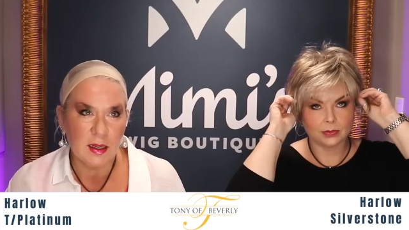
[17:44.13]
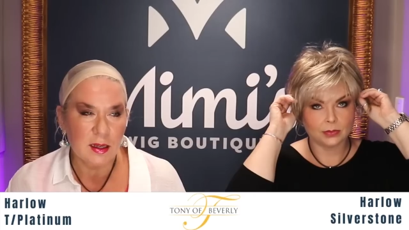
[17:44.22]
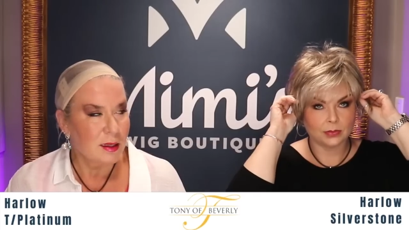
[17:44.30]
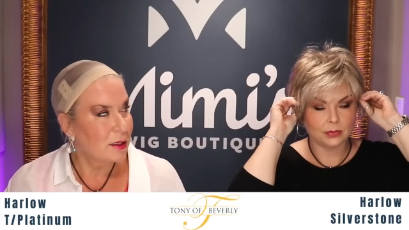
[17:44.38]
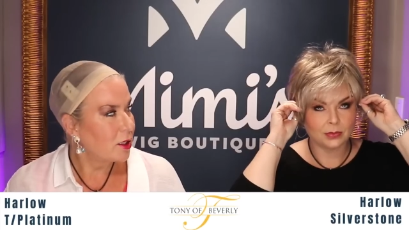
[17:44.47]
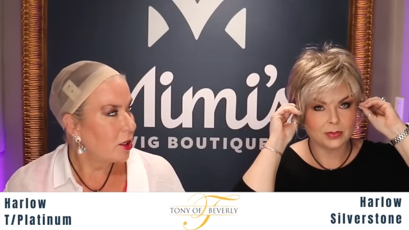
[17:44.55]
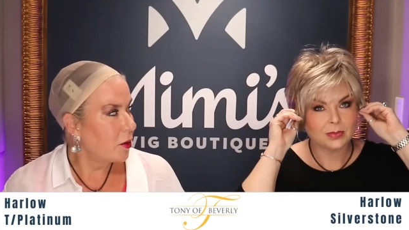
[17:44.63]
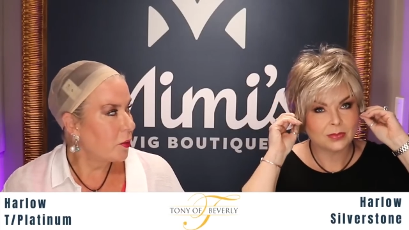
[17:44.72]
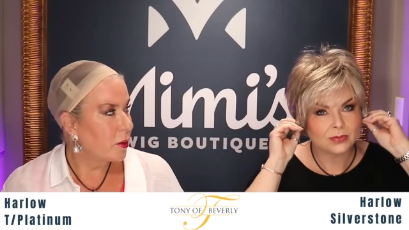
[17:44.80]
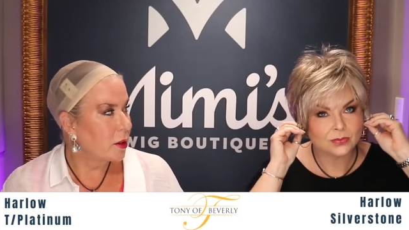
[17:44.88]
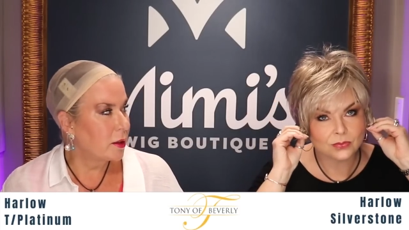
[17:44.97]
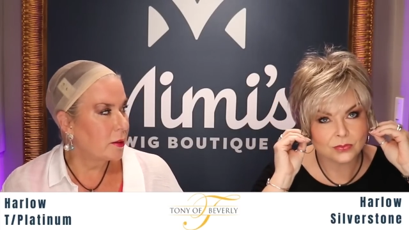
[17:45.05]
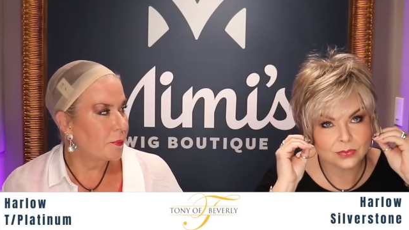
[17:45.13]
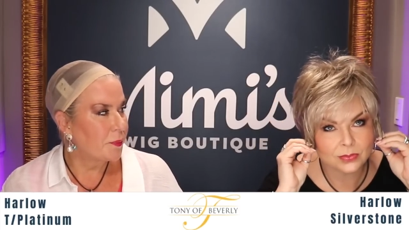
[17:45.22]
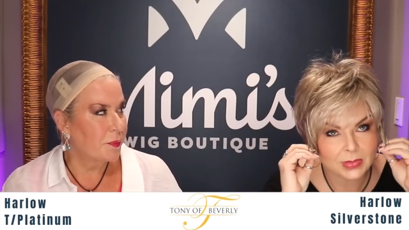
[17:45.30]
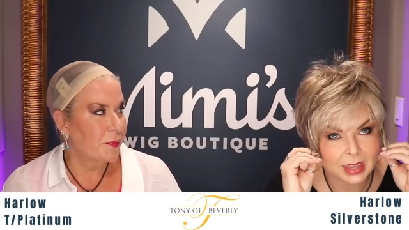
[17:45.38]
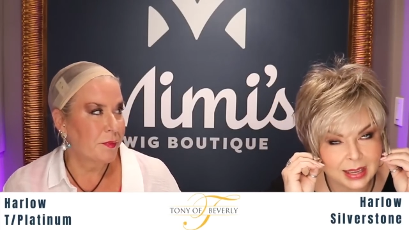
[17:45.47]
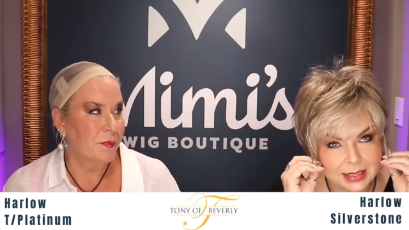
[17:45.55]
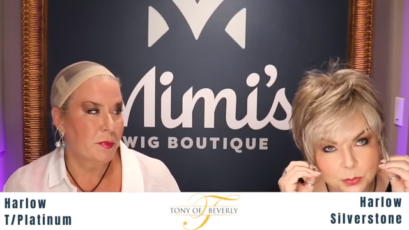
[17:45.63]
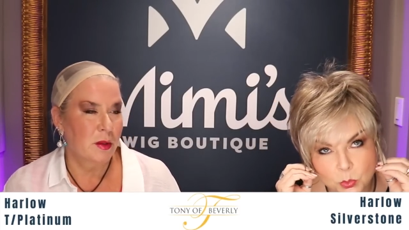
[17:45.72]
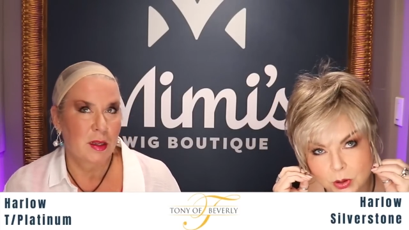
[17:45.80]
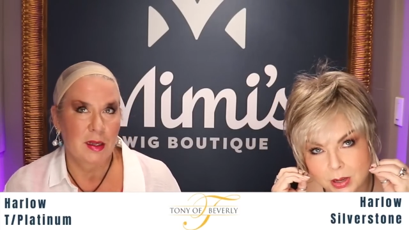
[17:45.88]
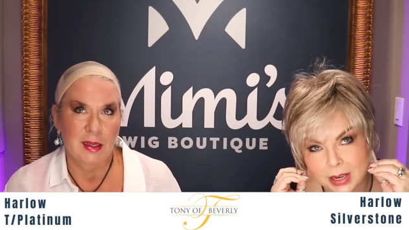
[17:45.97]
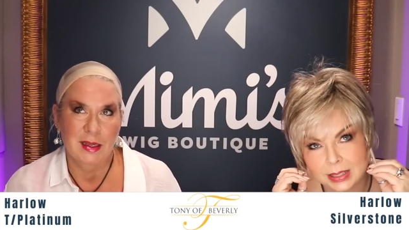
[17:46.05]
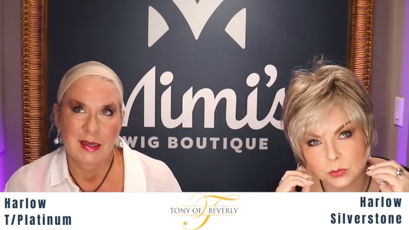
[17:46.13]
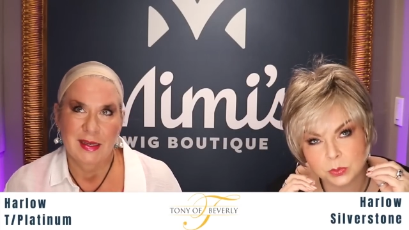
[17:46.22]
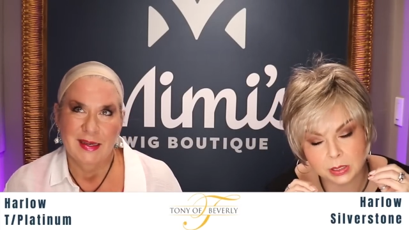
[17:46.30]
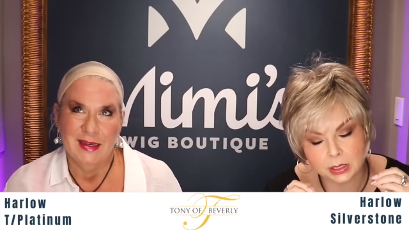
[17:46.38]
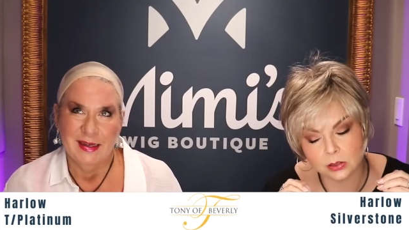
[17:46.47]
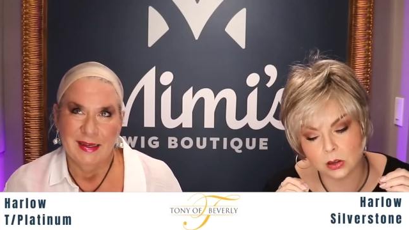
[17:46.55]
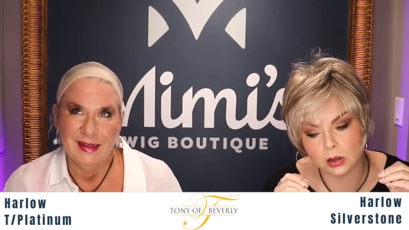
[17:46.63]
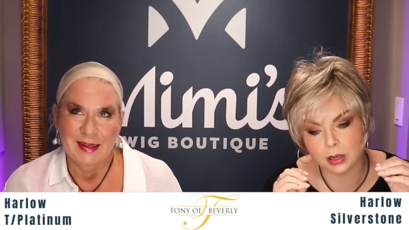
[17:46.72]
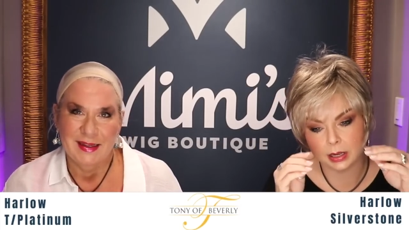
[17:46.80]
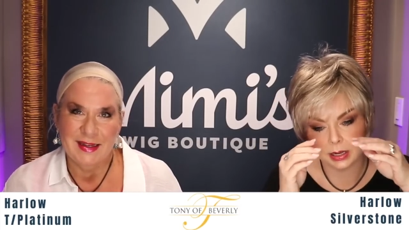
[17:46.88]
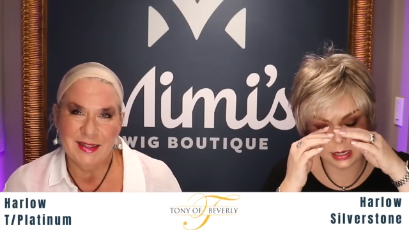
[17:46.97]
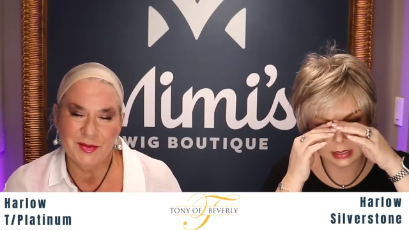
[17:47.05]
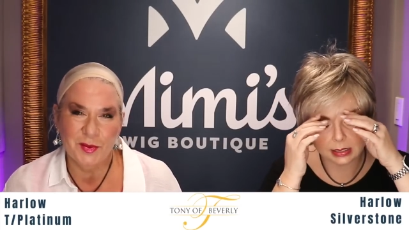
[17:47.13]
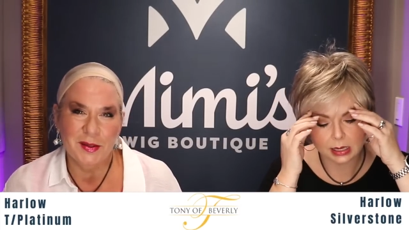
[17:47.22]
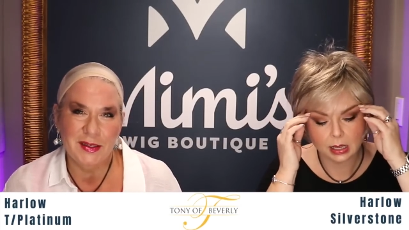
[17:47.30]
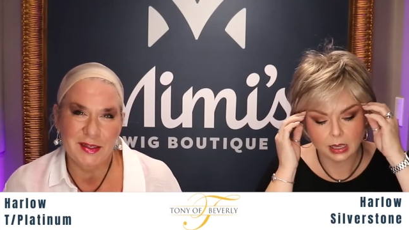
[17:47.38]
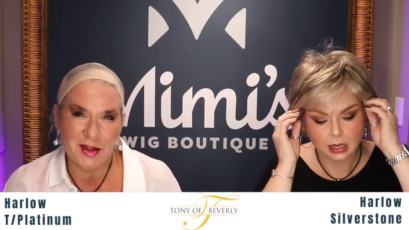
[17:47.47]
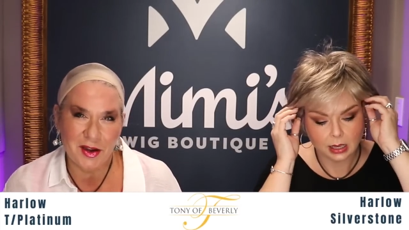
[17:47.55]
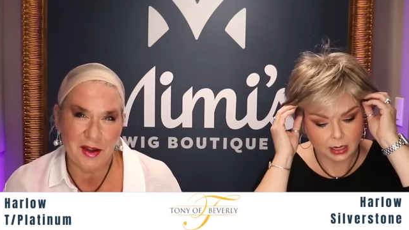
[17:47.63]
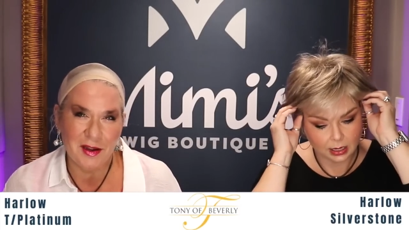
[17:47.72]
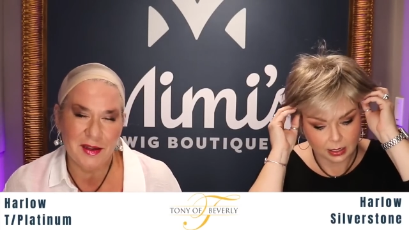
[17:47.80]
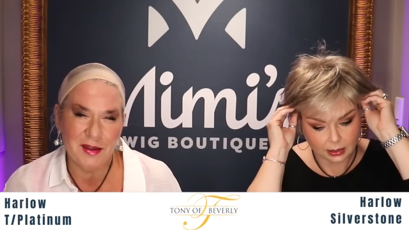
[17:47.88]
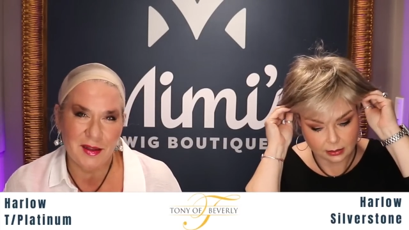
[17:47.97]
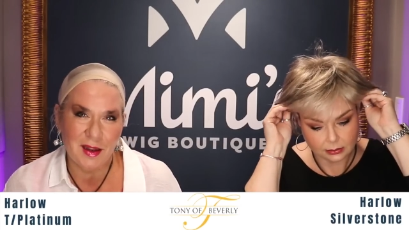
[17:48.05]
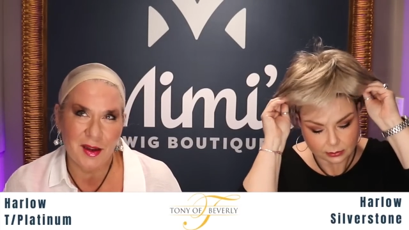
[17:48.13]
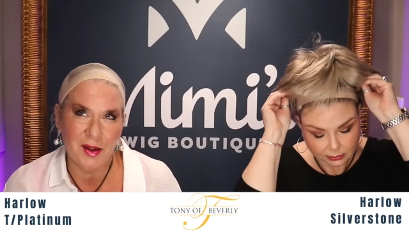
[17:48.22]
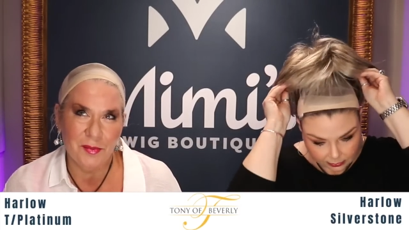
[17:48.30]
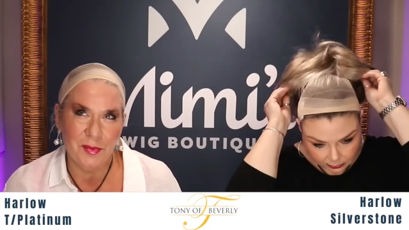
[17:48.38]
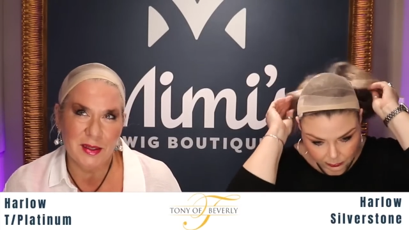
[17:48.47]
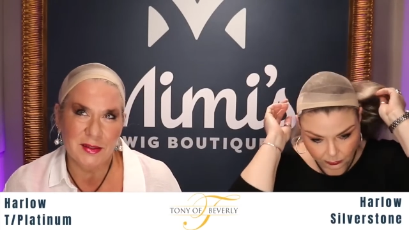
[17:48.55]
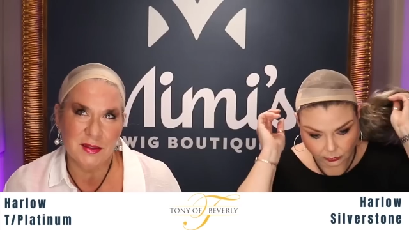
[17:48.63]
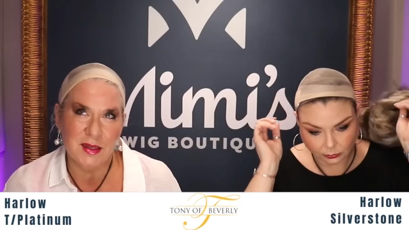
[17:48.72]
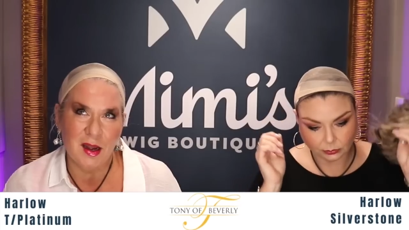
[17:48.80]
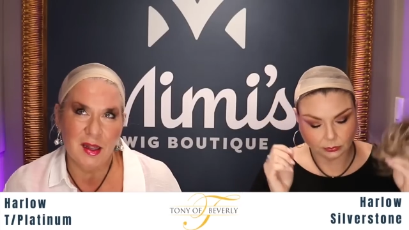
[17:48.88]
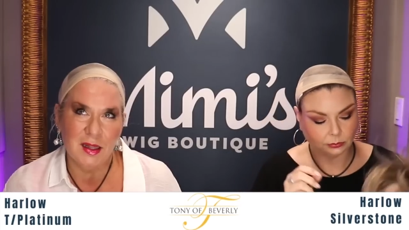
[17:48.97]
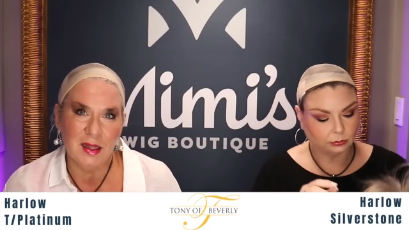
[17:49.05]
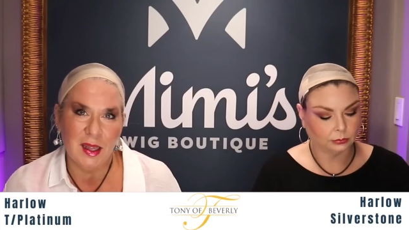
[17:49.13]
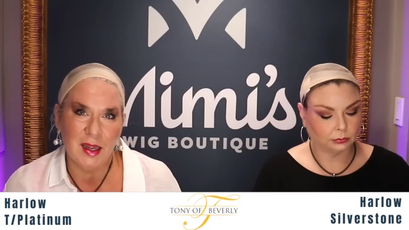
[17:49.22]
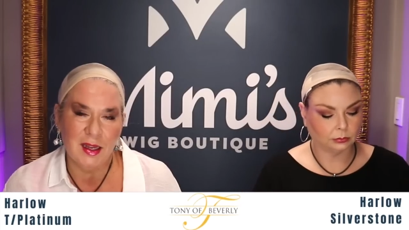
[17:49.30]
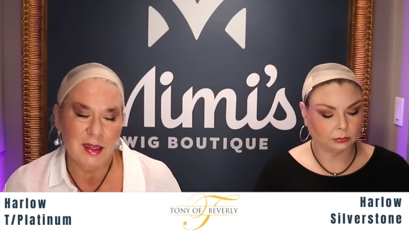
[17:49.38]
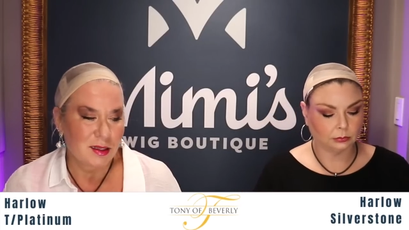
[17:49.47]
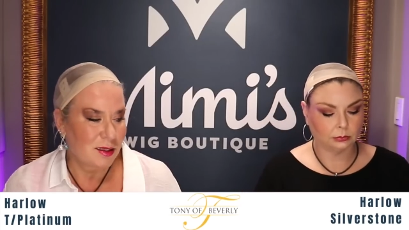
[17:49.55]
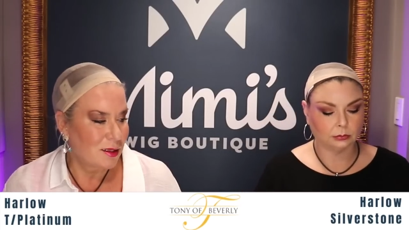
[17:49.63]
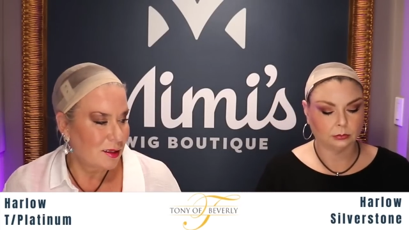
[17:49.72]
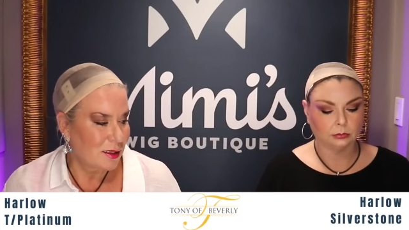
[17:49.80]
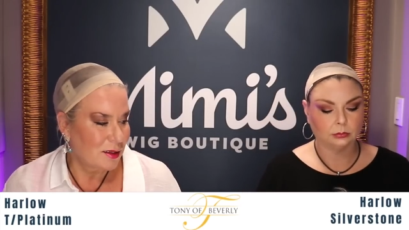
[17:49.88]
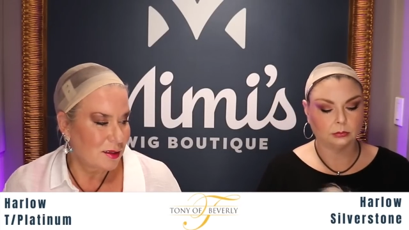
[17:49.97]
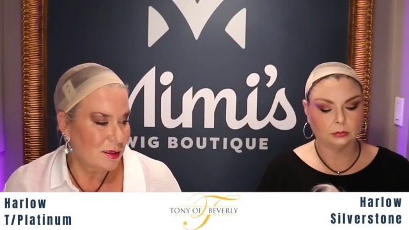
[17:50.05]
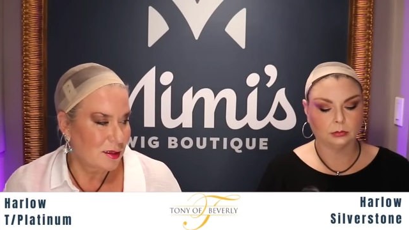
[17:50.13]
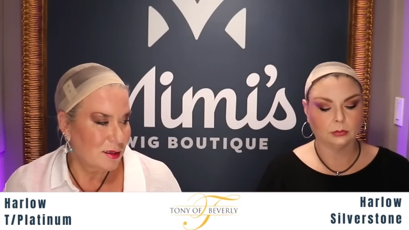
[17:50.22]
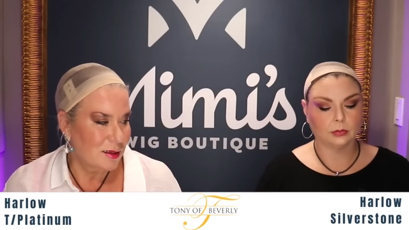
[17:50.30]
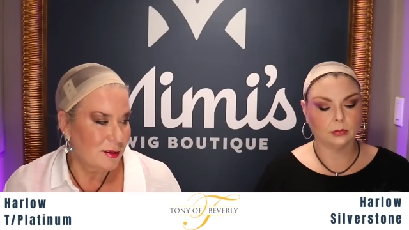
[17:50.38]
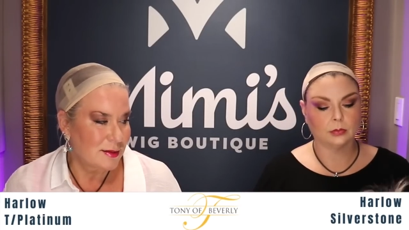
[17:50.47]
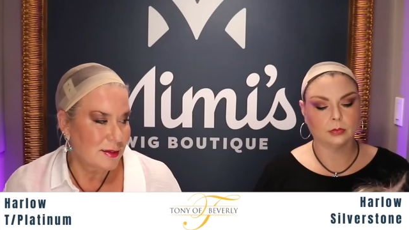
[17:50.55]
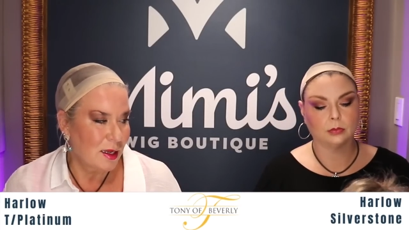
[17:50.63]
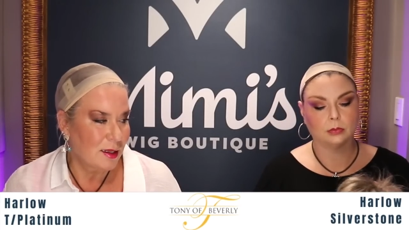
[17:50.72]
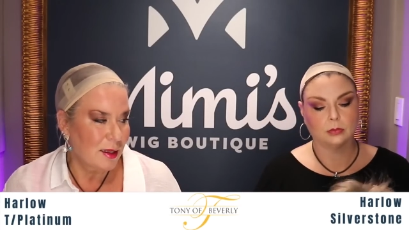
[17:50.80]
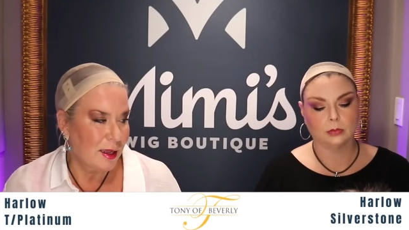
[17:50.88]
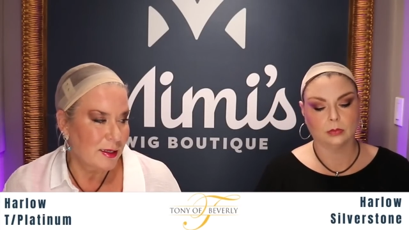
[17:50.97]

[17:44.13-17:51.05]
Speaker 1: You know,
Speaker 2: it's more. It's really not.
Speaker 1: It's, it's really not. Um, it's not like it's not like